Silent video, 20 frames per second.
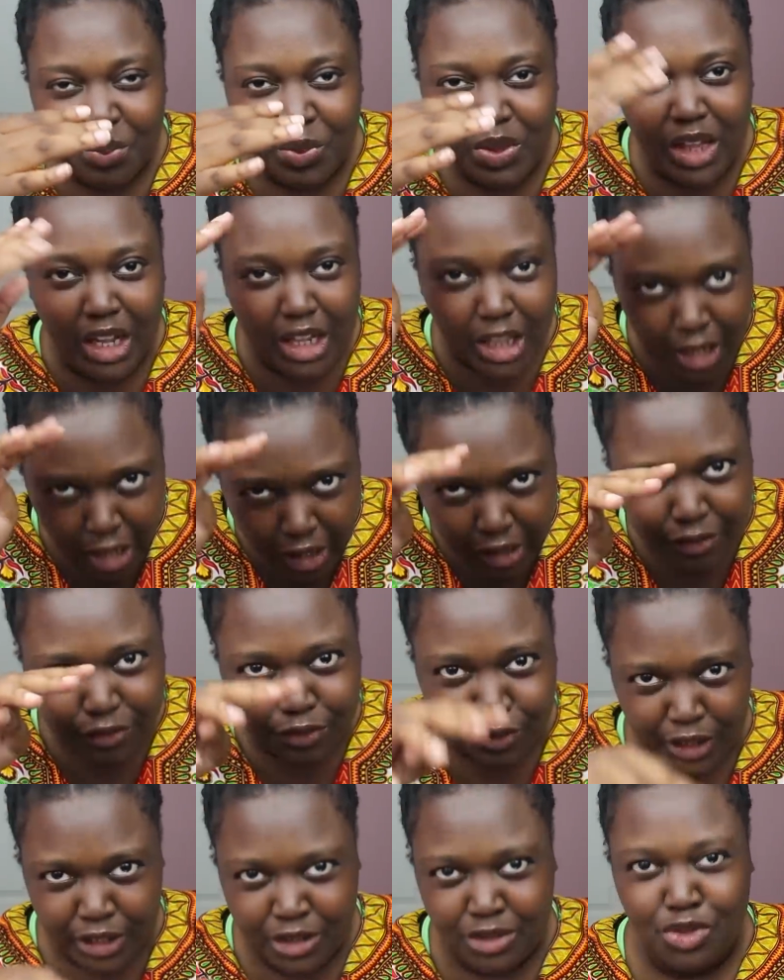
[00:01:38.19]
the lock
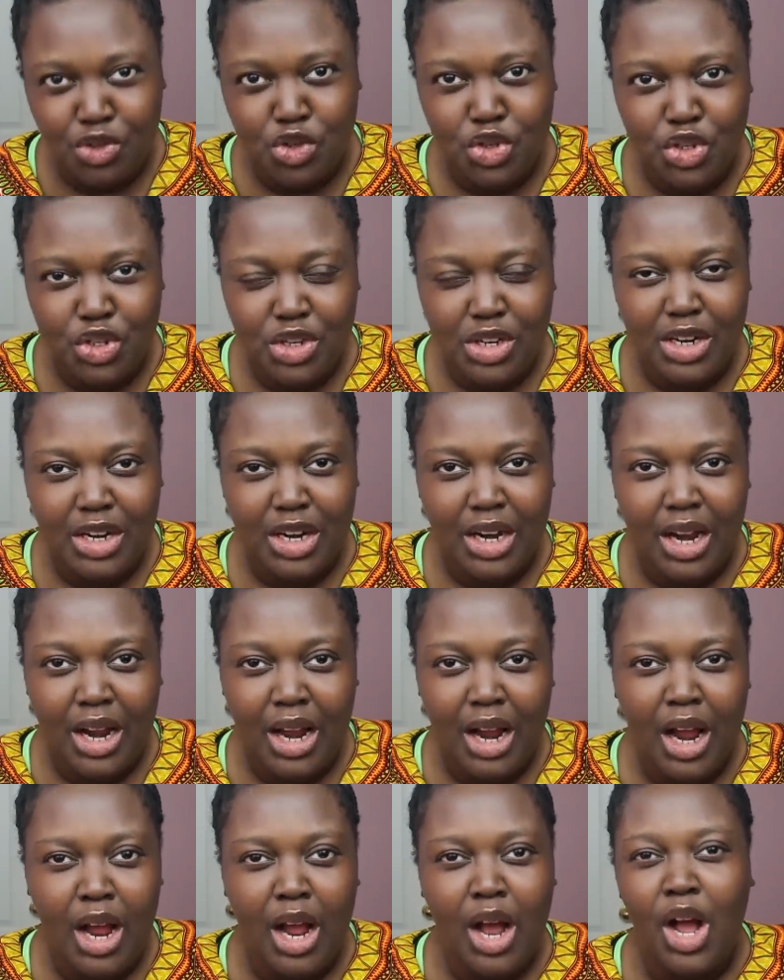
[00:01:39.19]
fringe.
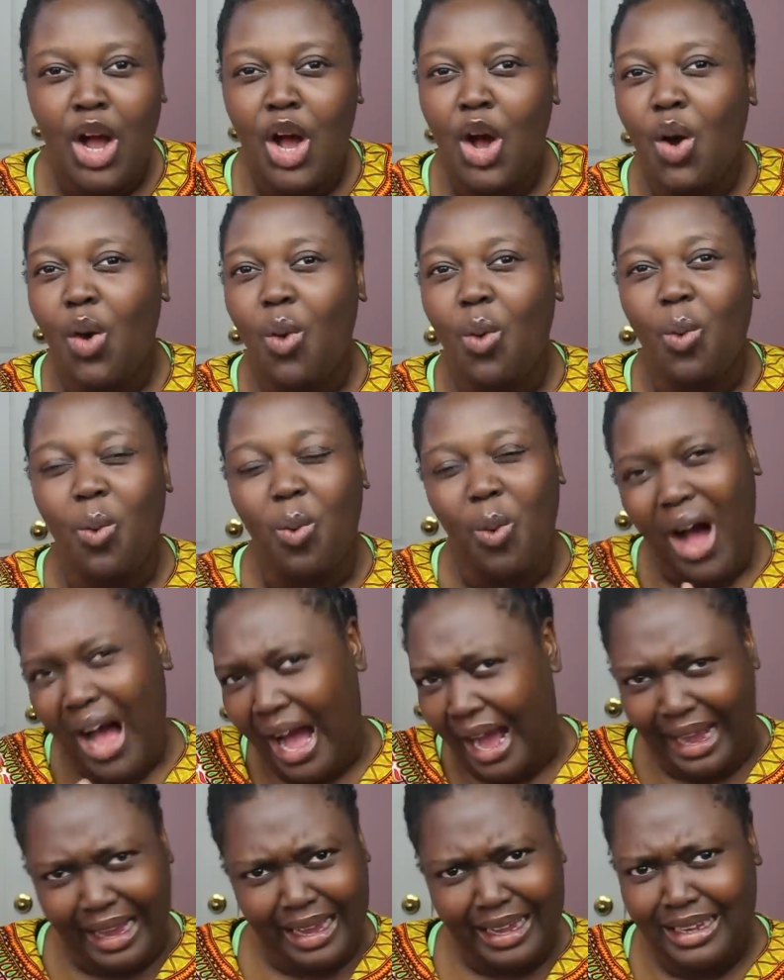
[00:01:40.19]

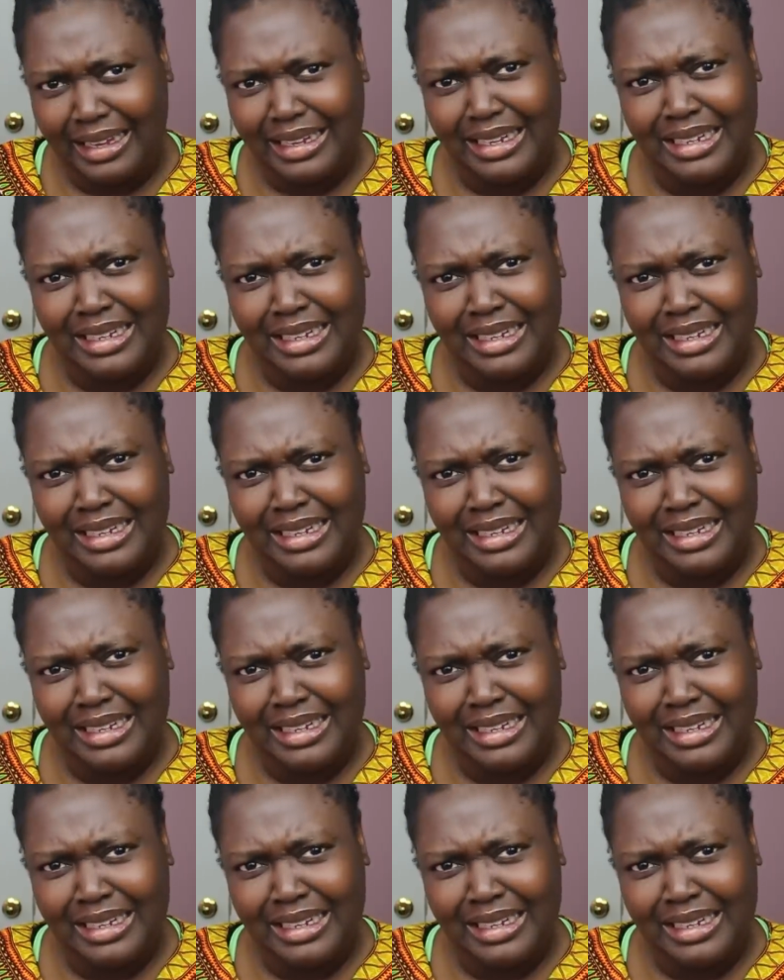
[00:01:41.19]
Why?